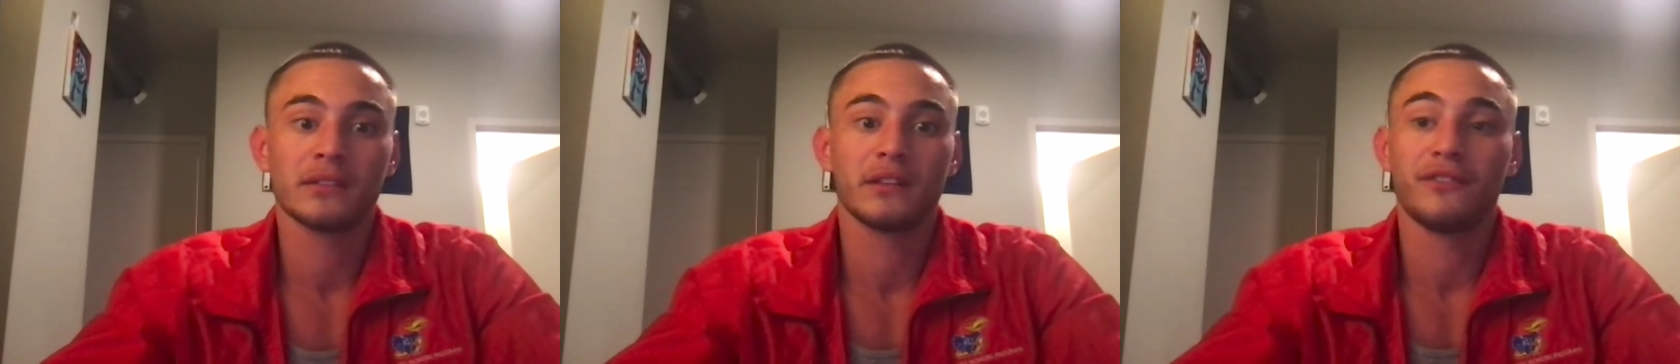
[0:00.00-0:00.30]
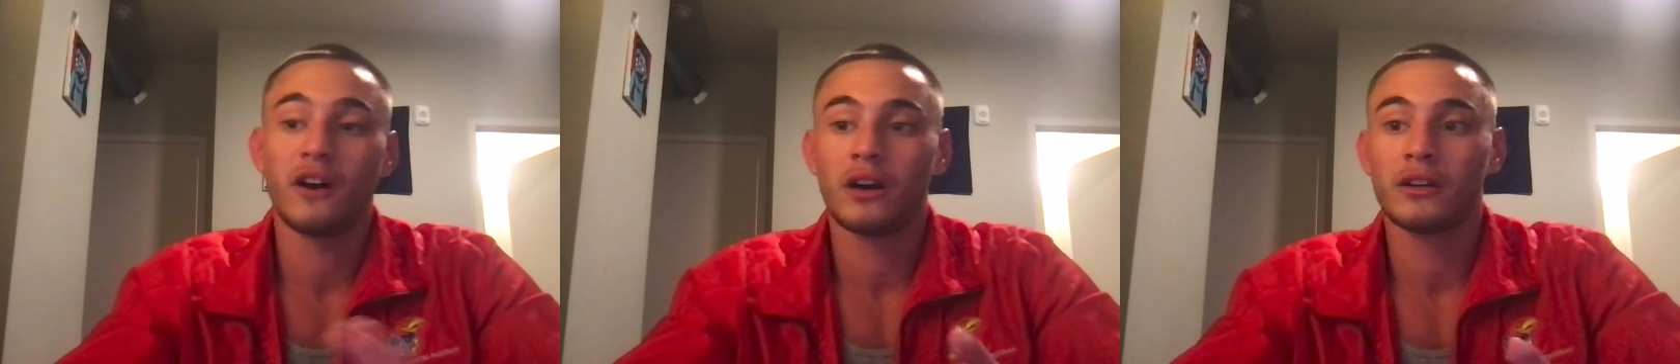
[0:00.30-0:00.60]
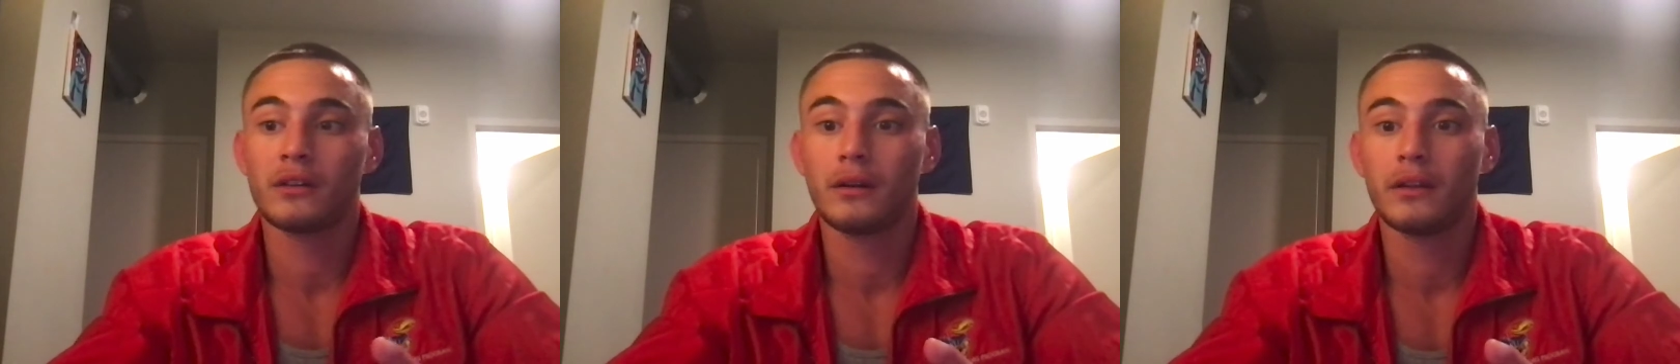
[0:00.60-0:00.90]

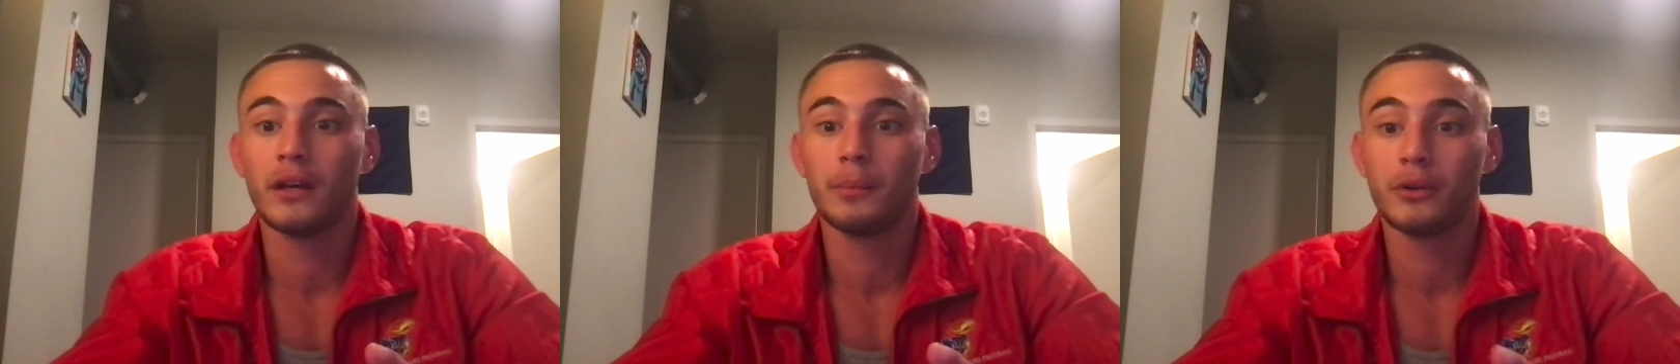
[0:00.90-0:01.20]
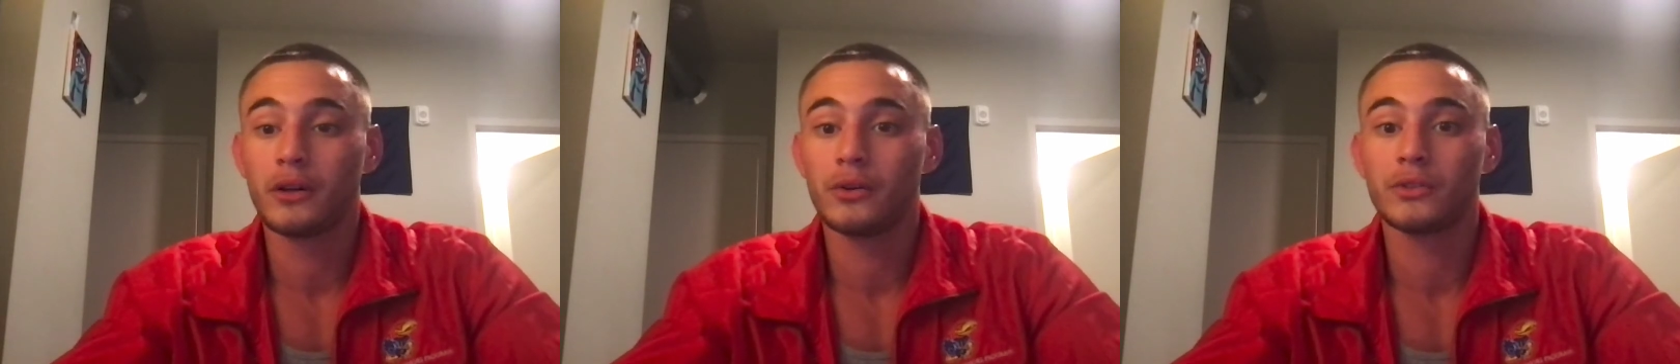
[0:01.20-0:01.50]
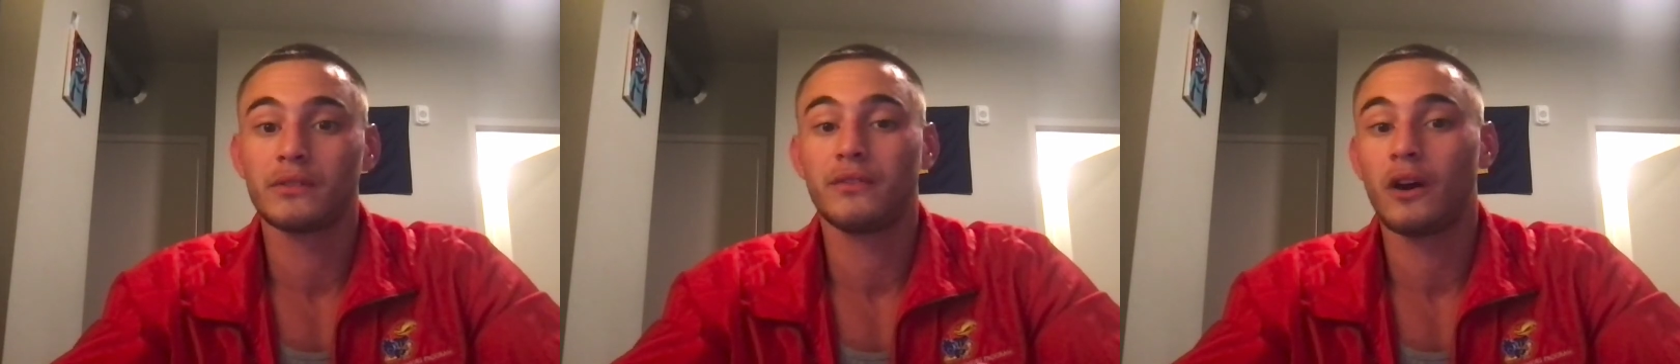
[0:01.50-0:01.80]
The pros
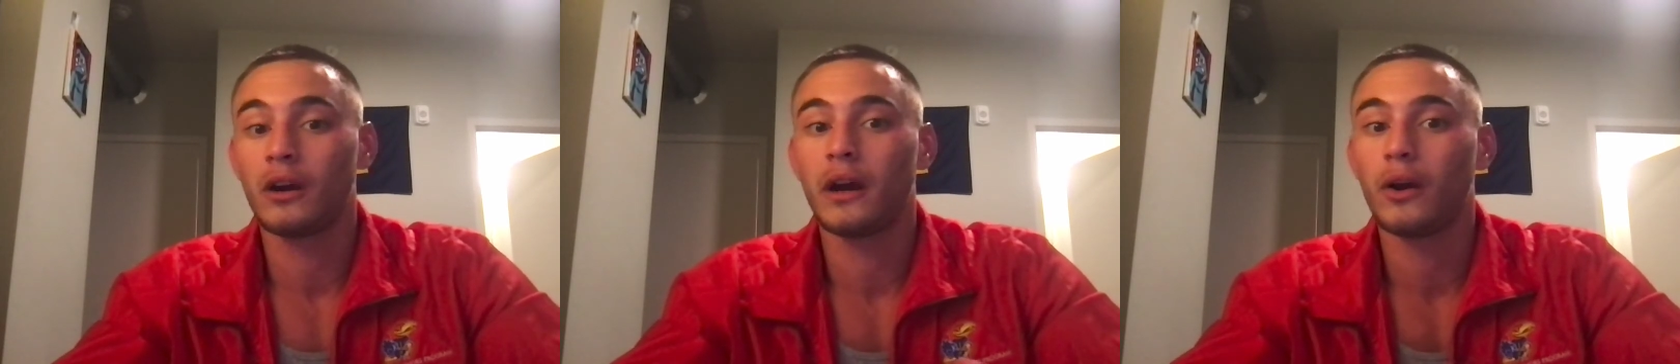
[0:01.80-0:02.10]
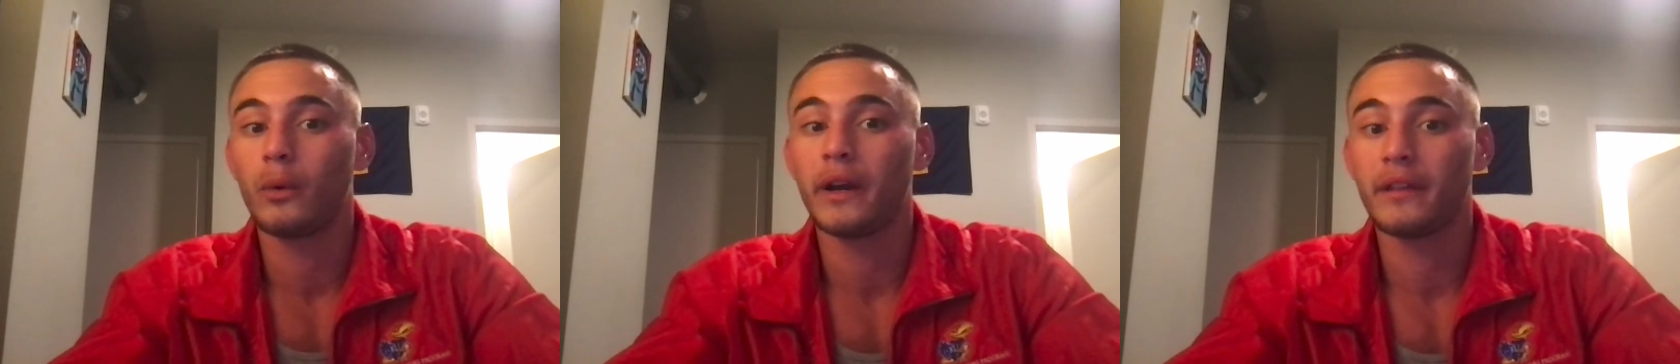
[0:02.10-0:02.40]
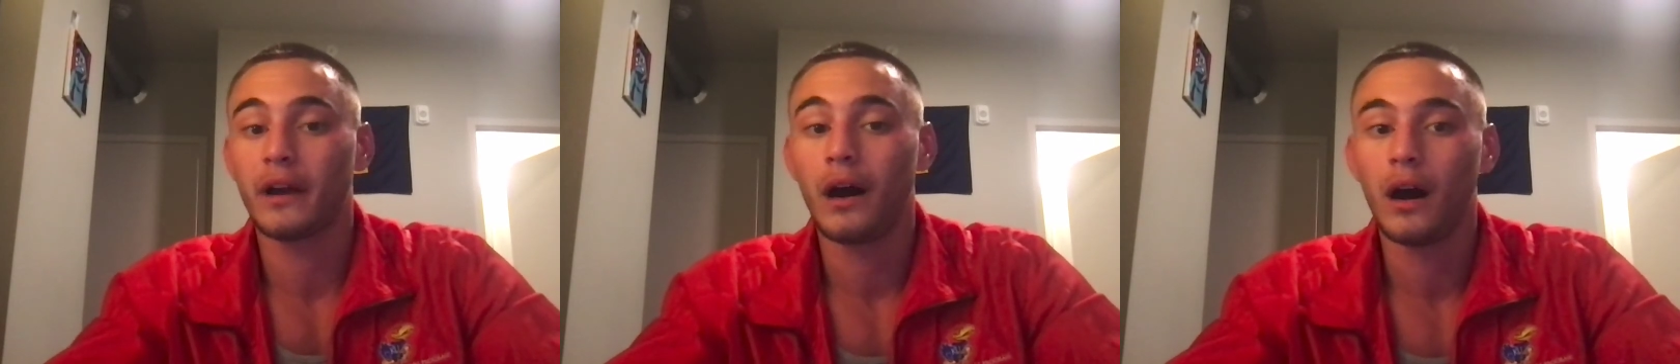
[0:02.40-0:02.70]
far outweigh the
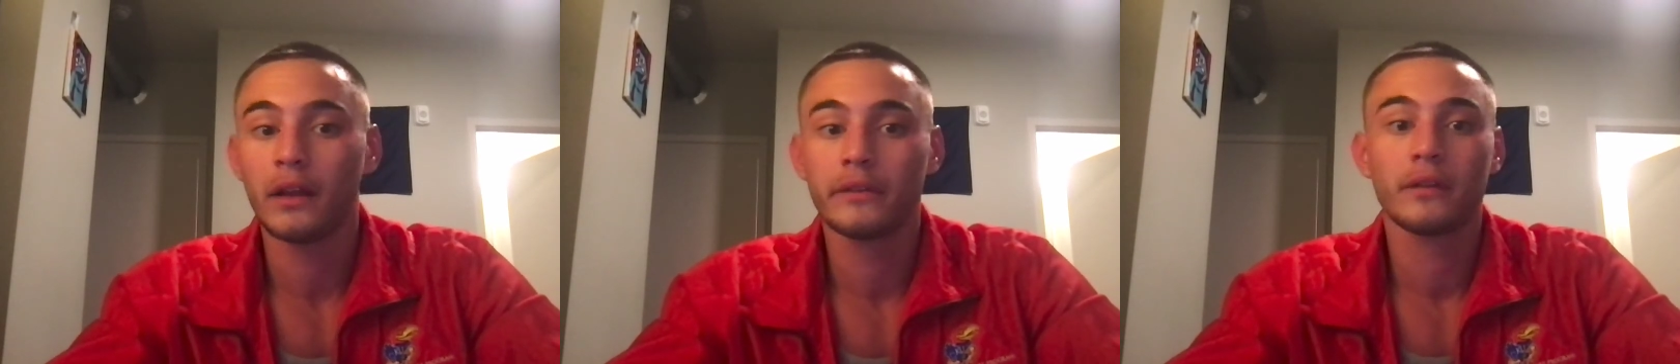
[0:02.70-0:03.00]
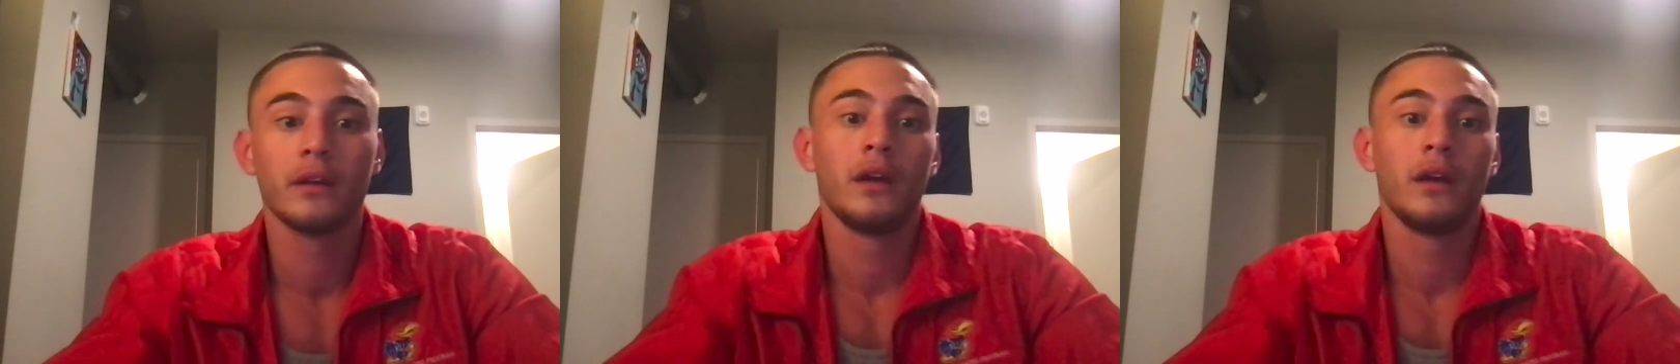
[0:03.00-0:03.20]
cons.